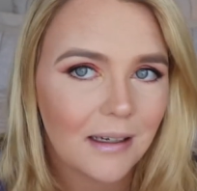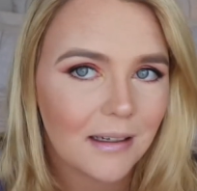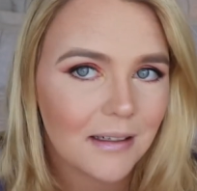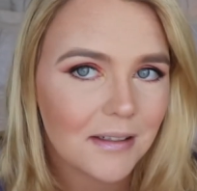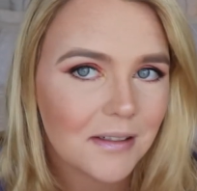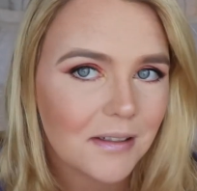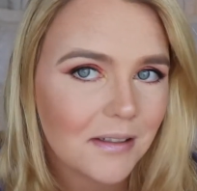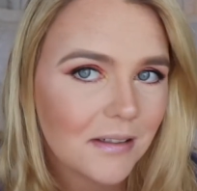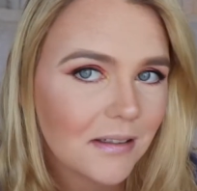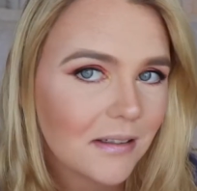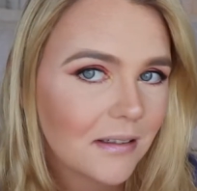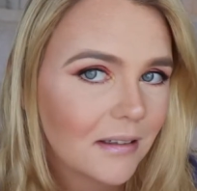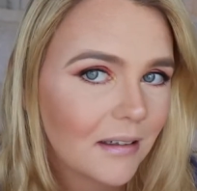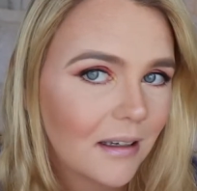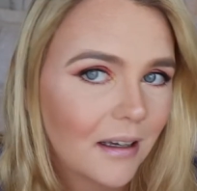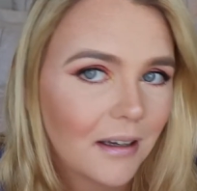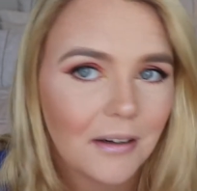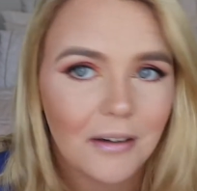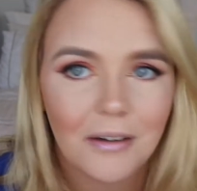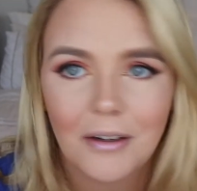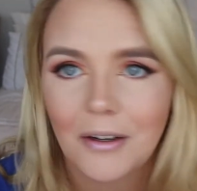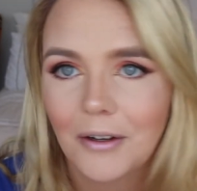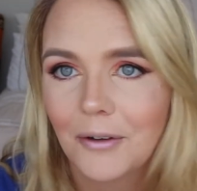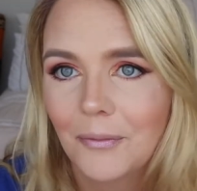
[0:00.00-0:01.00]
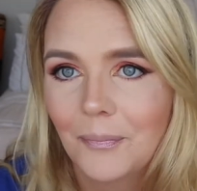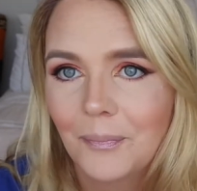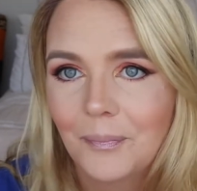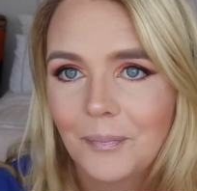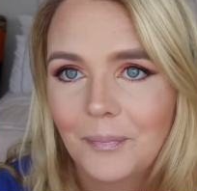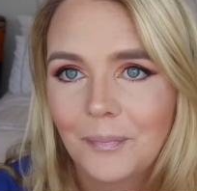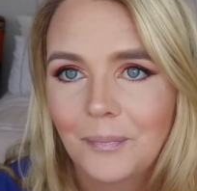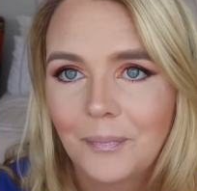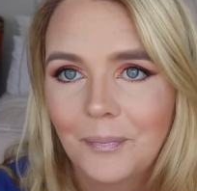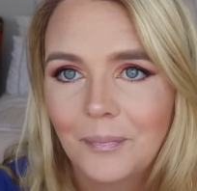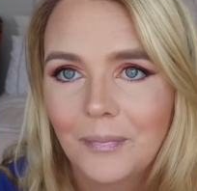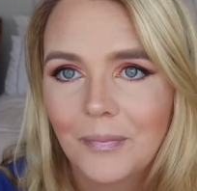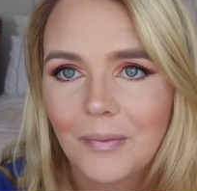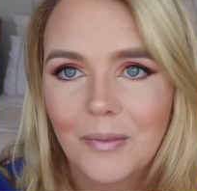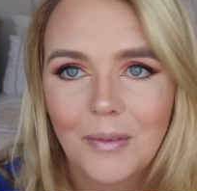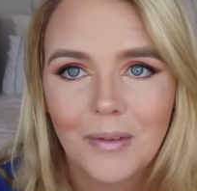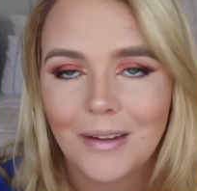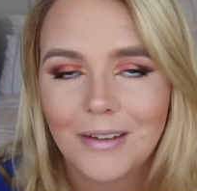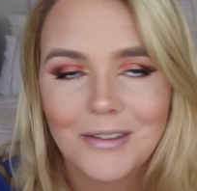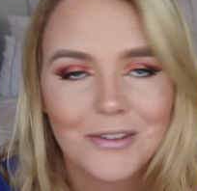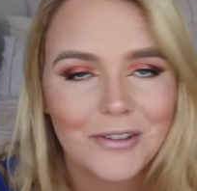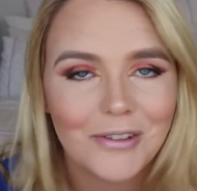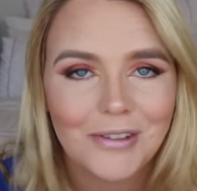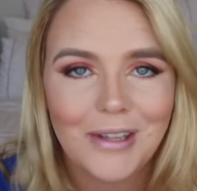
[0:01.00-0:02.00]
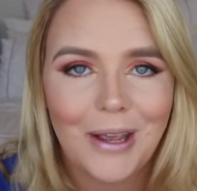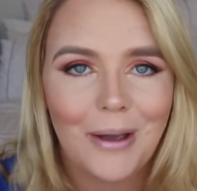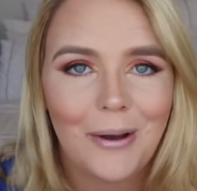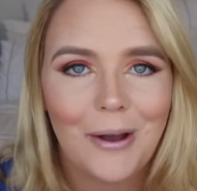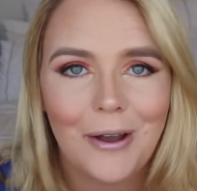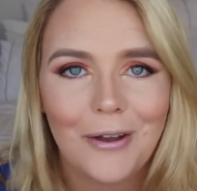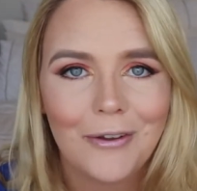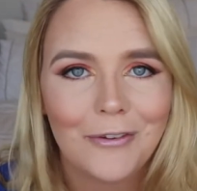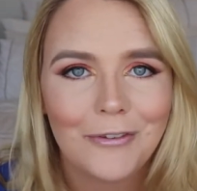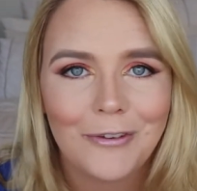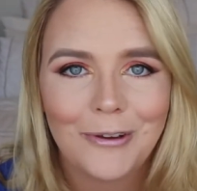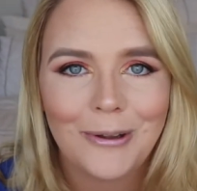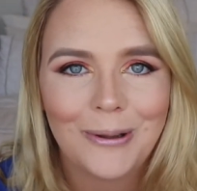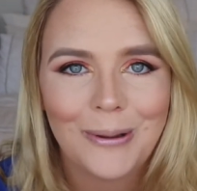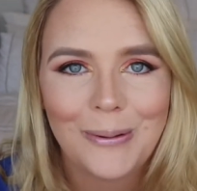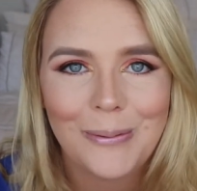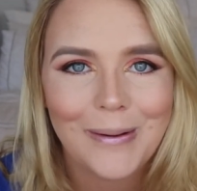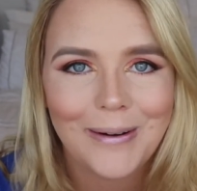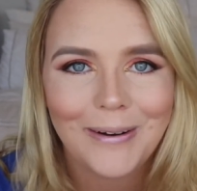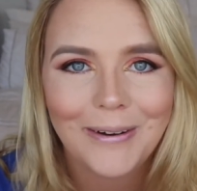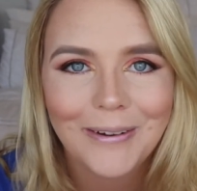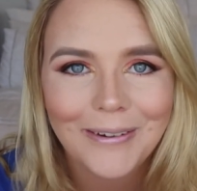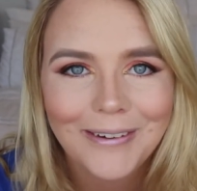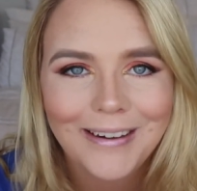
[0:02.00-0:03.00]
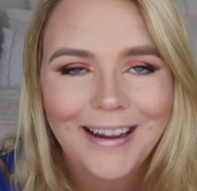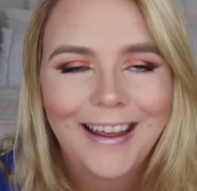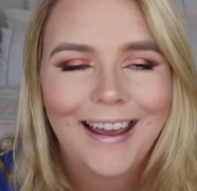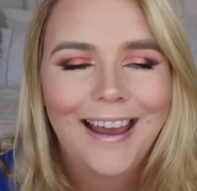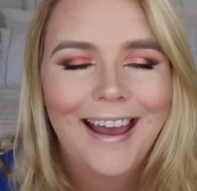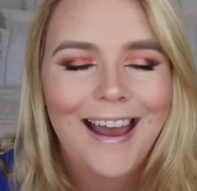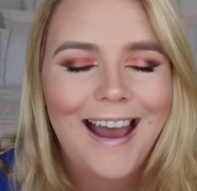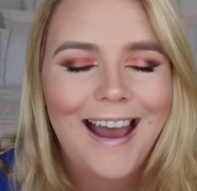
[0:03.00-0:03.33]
It's, I don't know, that's just how I feel it went on.